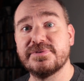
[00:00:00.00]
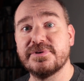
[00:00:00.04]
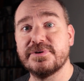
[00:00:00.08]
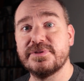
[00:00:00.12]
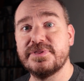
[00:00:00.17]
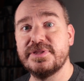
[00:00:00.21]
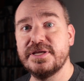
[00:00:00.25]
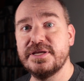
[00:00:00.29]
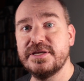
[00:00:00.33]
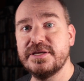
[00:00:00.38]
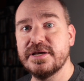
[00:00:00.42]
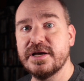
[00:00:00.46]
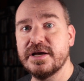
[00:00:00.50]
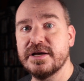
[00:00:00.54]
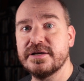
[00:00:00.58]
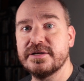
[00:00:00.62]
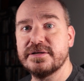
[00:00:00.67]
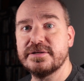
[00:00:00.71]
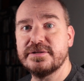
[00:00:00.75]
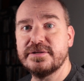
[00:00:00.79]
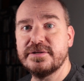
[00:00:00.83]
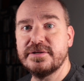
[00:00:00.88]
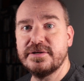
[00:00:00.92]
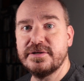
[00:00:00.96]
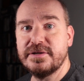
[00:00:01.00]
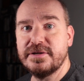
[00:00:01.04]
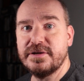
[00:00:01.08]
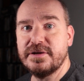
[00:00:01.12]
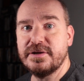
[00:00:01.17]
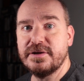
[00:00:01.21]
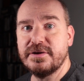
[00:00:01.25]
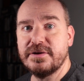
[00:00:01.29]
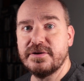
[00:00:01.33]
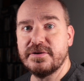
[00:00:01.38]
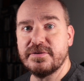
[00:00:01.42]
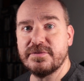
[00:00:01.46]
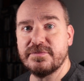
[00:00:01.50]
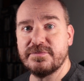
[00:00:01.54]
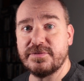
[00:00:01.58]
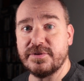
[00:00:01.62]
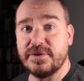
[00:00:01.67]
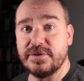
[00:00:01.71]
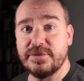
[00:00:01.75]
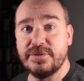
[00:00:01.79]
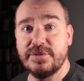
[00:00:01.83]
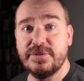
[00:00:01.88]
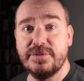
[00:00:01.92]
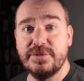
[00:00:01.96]
for the uh,
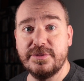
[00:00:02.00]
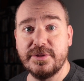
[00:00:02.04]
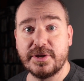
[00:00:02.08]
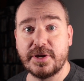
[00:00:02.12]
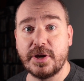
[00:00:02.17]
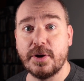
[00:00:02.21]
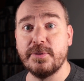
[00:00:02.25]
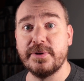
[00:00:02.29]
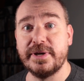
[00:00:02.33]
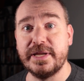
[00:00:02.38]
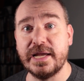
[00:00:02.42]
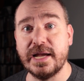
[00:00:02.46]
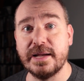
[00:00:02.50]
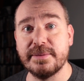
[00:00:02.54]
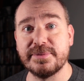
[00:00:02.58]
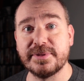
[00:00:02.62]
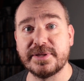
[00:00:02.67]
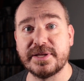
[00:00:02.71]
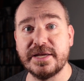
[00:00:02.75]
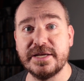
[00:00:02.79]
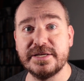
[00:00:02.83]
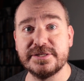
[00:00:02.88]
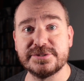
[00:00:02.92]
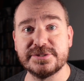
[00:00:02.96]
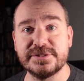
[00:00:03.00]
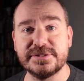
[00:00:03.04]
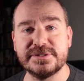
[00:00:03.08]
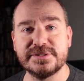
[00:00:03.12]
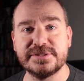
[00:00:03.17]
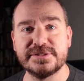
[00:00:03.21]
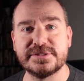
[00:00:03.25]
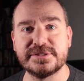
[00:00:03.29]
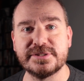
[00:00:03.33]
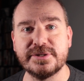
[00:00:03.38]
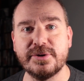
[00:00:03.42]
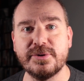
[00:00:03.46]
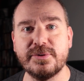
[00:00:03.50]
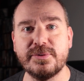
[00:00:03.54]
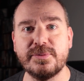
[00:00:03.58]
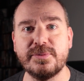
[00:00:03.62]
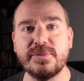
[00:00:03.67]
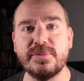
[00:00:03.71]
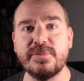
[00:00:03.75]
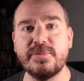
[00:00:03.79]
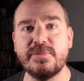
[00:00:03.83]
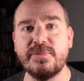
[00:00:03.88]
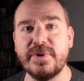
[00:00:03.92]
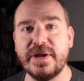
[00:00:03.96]
for the Kodi application,
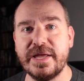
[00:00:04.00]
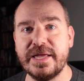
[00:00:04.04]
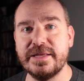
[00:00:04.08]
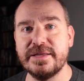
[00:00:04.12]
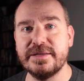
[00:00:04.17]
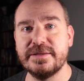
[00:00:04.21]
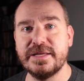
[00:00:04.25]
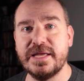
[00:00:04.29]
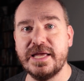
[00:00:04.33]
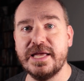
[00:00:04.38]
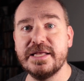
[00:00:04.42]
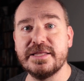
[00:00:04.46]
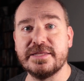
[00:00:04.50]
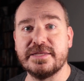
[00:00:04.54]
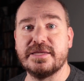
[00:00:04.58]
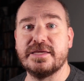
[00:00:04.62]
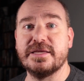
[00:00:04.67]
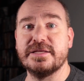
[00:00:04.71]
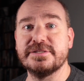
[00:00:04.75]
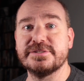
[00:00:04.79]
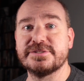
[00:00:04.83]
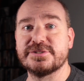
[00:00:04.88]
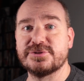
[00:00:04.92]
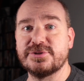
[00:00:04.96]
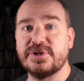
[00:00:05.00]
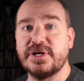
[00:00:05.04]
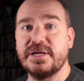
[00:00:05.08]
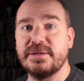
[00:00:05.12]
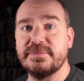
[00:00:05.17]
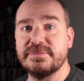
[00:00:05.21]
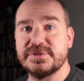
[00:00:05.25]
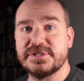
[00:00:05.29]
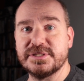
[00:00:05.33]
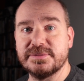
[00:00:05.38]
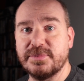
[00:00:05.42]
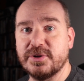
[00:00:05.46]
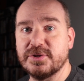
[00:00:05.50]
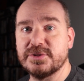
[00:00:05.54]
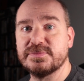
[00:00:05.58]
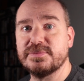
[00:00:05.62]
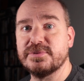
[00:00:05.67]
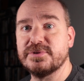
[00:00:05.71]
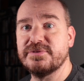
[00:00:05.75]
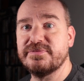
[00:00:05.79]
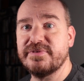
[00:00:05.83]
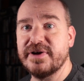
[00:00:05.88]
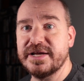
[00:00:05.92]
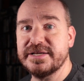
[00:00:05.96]
so it can stream to
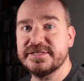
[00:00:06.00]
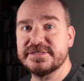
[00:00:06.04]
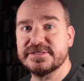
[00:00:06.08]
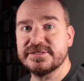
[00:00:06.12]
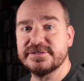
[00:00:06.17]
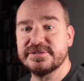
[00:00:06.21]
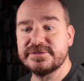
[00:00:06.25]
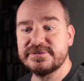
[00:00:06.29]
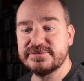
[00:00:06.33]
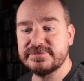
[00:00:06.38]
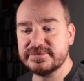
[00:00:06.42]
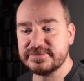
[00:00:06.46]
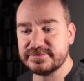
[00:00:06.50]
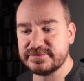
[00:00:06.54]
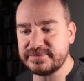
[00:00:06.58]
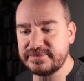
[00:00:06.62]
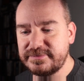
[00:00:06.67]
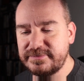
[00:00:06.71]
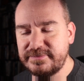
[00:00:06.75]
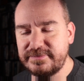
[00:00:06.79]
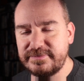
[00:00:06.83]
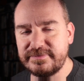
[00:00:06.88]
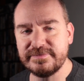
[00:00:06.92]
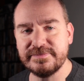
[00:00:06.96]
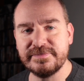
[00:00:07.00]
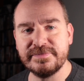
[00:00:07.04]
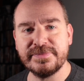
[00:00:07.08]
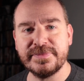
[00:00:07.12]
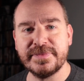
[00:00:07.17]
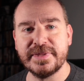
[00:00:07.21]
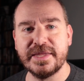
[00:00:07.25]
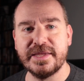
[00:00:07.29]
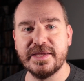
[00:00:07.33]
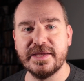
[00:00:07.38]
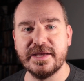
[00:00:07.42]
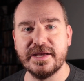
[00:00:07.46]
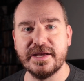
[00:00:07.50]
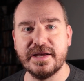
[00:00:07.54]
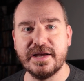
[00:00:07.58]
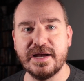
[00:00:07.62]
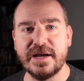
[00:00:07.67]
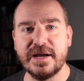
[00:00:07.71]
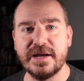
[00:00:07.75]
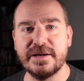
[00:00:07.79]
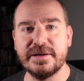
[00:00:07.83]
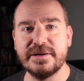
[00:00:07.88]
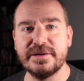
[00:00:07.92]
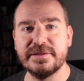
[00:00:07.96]
multiple devices,
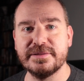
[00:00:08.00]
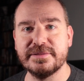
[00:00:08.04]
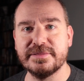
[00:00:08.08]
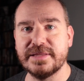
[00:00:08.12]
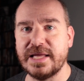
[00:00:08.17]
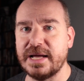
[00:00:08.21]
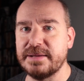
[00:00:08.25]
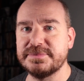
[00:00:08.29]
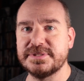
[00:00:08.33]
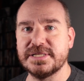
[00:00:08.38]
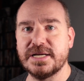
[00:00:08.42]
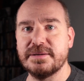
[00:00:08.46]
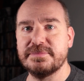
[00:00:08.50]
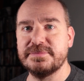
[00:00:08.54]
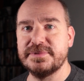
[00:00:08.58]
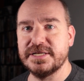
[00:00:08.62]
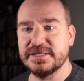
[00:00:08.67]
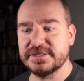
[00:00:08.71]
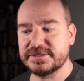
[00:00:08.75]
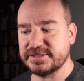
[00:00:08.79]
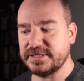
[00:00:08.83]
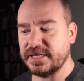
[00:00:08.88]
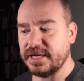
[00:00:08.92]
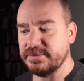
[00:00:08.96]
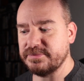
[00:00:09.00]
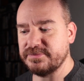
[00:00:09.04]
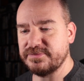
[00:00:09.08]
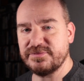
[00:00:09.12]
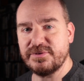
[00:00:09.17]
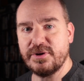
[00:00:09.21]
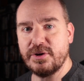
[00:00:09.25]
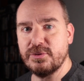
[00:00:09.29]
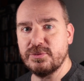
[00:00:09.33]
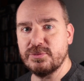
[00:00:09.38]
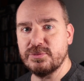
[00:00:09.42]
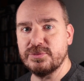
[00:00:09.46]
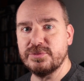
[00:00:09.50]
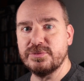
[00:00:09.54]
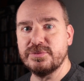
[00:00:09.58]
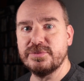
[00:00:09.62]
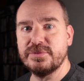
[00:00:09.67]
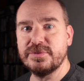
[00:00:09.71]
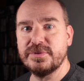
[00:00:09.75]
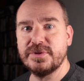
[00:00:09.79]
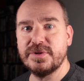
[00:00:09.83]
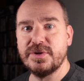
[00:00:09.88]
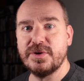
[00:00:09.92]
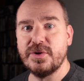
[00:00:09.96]
uh, laptop, desktop, phone,
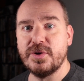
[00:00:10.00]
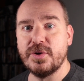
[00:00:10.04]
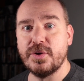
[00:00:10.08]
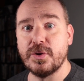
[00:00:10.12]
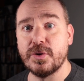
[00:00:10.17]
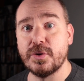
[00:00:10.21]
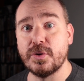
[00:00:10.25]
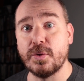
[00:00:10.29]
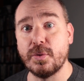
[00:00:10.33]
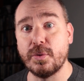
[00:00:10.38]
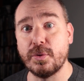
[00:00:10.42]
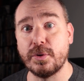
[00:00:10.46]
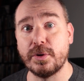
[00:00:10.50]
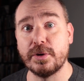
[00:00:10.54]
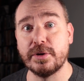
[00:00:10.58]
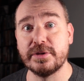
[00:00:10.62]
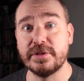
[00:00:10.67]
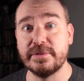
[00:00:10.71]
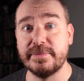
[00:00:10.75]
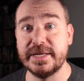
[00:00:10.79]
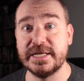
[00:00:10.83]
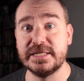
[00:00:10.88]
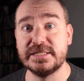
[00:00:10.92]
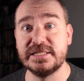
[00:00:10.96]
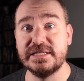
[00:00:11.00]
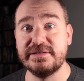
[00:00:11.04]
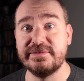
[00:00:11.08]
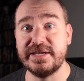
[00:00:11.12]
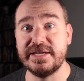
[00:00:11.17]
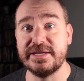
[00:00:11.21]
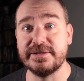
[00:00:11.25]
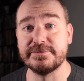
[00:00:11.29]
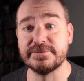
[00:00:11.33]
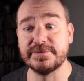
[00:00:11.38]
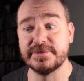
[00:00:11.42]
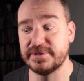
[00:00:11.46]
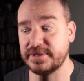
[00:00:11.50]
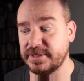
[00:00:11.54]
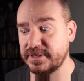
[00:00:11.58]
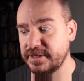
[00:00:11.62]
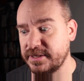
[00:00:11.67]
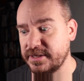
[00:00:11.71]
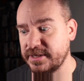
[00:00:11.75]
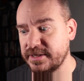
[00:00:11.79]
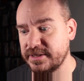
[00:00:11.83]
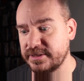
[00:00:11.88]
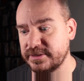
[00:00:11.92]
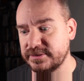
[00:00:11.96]
or the big TV.
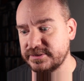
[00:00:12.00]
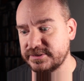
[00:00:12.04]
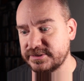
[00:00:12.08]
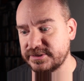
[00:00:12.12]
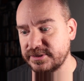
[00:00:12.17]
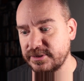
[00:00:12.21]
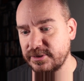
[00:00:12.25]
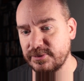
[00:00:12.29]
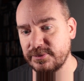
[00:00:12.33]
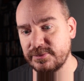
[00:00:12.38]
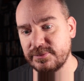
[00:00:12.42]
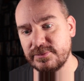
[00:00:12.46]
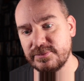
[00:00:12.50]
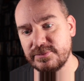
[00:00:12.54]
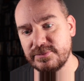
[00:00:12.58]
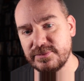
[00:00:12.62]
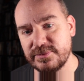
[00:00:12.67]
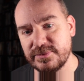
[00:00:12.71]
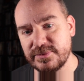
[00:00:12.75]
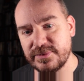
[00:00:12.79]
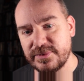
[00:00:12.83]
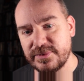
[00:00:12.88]
So